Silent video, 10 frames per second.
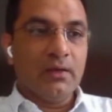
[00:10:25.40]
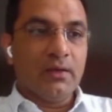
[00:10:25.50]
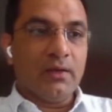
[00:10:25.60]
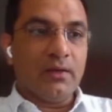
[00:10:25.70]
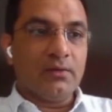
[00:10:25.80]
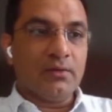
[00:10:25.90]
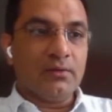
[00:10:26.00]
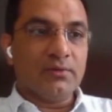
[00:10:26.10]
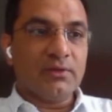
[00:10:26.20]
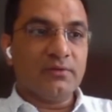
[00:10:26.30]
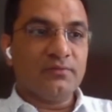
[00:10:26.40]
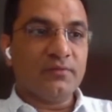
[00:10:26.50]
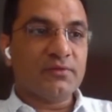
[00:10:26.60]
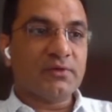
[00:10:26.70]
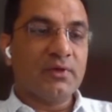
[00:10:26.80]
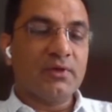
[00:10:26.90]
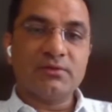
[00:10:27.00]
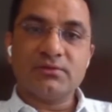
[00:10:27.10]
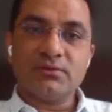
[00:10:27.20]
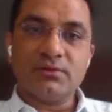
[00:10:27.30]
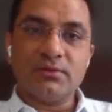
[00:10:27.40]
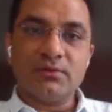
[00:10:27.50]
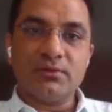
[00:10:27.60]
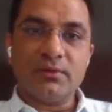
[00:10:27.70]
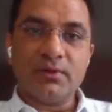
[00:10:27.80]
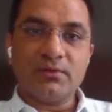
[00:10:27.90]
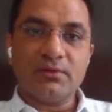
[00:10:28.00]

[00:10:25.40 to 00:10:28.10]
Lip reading: And the other fifth skill is that